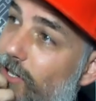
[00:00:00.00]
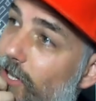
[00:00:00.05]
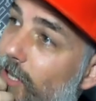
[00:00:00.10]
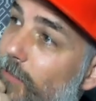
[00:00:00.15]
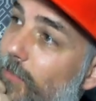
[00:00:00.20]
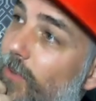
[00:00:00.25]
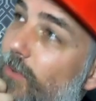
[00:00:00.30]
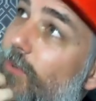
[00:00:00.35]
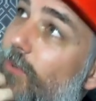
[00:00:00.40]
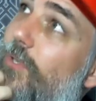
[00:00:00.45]

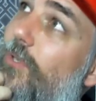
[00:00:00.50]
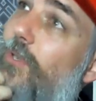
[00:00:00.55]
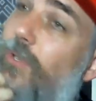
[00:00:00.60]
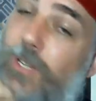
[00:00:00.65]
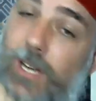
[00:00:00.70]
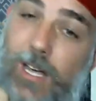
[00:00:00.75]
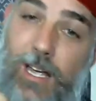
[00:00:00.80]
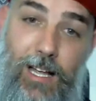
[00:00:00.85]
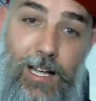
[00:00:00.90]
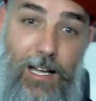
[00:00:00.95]
samples to.
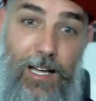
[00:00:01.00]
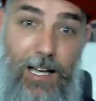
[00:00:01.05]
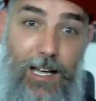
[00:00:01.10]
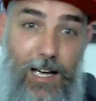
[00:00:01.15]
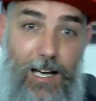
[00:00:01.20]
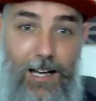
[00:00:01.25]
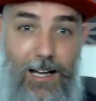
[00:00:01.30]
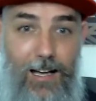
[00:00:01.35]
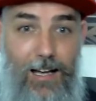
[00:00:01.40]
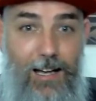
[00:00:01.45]

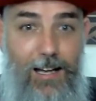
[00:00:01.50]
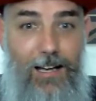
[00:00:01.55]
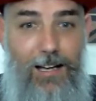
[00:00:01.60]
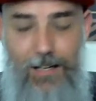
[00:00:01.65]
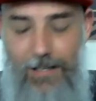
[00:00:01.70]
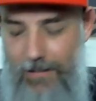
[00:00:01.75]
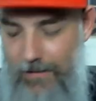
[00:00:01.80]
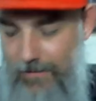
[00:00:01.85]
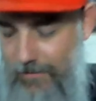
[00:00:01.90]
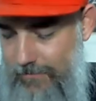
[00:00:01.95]

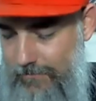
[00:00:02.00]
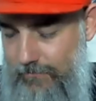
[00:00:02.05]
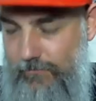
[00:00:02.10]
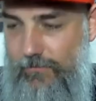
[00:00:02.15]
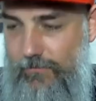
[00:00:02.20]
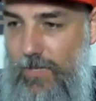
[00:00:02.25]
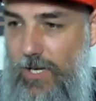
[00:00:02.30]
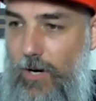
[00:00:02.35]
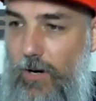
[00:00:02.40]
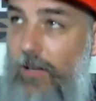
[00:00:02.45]

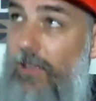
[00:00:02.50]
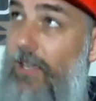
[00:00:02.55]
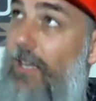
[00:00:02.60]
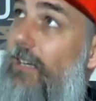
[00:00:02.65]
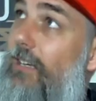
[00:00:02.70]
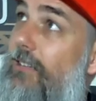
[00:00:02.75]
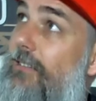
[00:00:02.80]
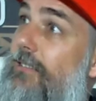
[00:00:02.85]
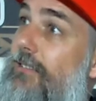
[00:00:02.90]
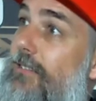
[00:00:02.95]
That
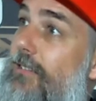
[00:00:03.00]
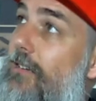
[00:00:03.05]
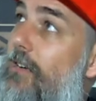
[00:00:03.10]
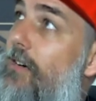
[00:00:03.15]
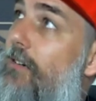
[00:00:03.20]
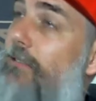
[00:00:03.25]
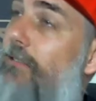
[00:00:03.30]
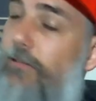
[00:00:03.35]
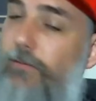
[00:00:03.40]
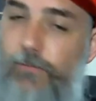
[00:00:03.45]
list's
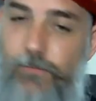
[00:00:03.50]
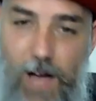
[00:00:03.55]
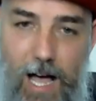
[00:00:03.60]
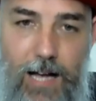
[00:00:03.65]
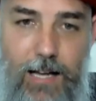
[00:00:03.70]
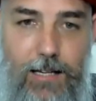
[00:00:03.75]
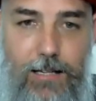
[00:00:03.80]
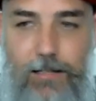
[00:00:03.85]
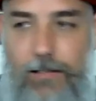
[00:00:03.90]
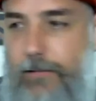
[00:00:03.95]
long.
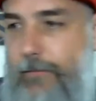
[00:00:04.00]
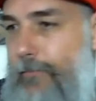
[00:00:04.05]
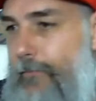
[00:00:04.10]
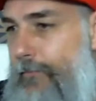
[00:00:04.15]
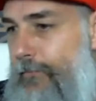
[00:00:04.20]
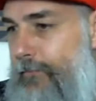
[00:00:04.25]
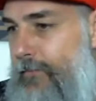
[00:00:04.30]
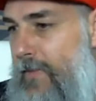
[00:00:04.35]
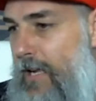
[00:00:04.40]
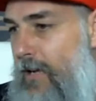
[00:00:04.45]
Fuck.
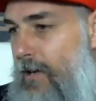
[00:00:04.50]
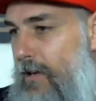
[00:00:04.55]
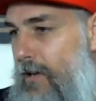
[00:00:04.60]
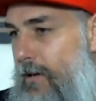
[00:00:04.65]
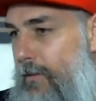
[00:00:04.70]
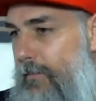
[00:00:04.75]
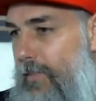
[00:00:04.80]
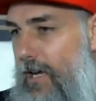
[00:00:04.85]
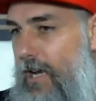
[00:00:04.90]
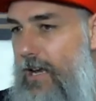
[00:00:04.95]

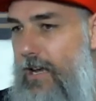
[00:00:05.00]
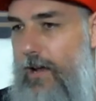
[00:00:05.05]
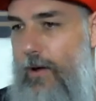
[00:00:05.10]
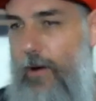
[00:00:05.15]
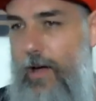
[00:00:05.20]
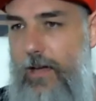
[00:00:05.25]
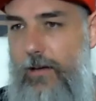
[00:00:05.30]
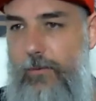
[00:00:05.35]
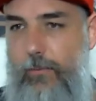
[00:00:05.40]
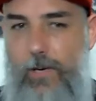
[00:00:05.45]
But
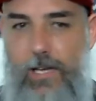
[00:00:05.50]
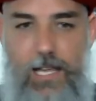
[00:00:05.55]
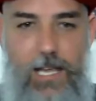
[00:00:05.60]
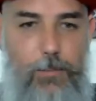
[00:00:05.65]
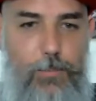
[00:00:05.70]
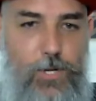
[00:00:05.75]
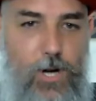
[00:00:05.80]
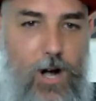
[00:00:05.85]
anyway, we keep